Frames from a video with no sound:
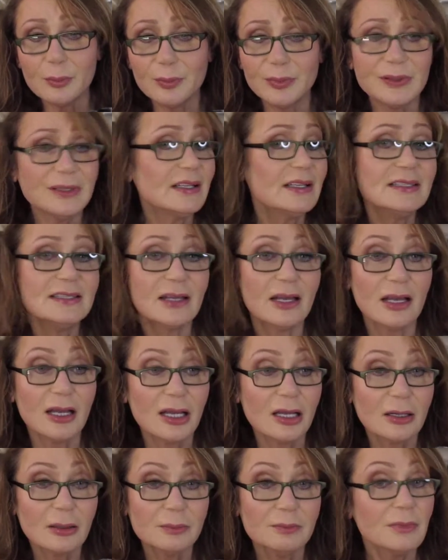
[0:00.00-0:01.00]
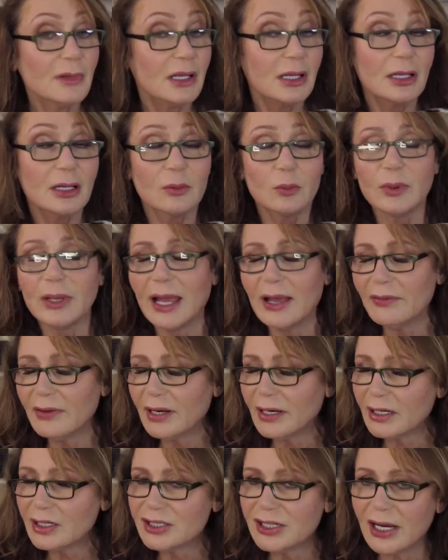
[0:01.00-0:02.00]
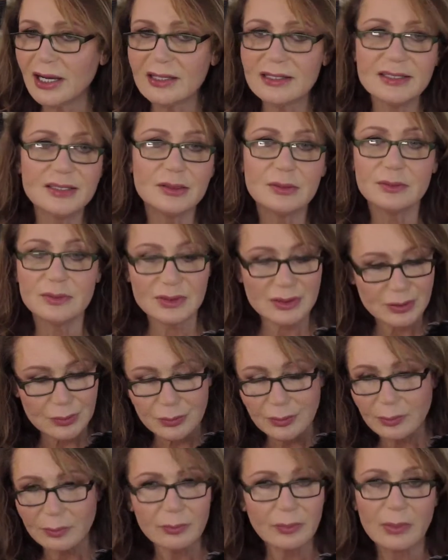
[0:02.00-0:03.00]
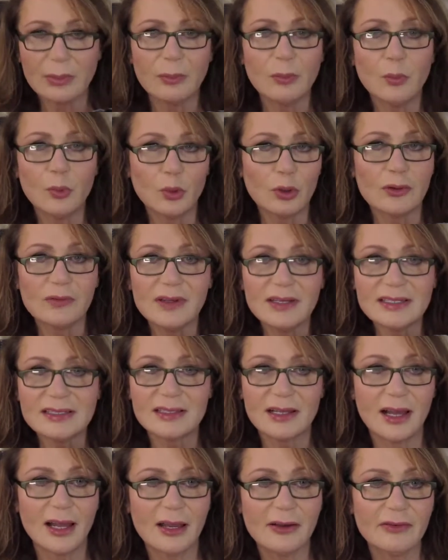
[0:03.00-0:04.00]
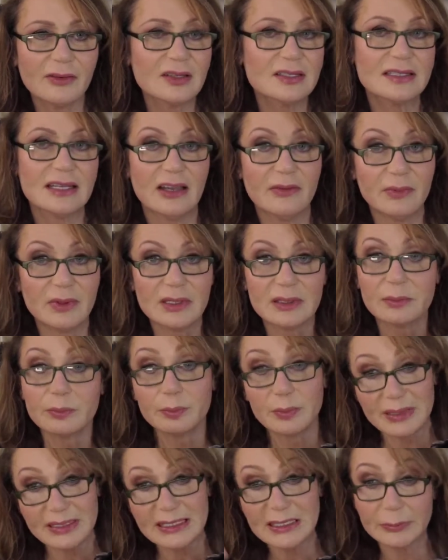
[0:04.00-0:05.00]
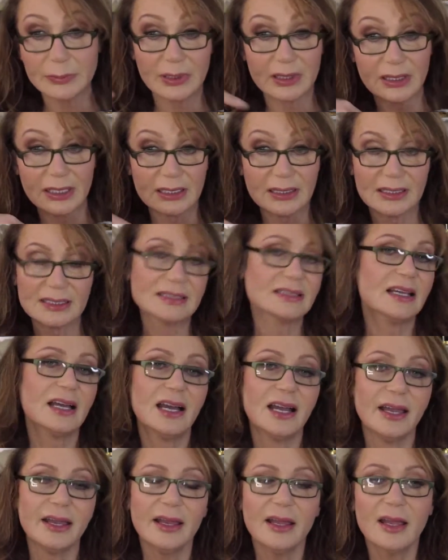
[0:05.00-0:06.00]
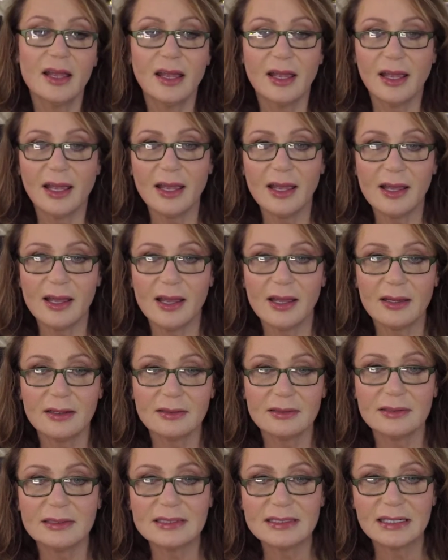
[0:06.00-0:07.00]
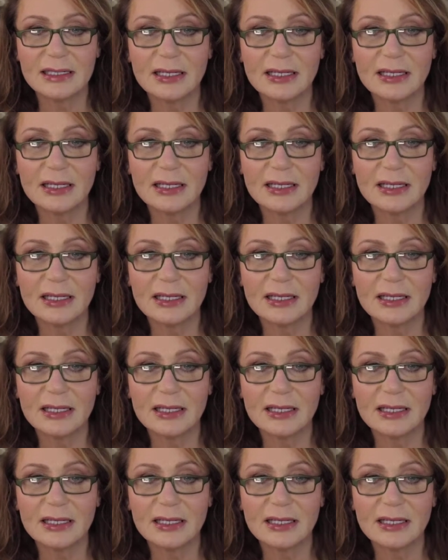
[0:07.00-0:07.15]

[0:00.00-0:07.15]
Please, We haven't had a chance to do it more of these live because I've been busy with like this guy, and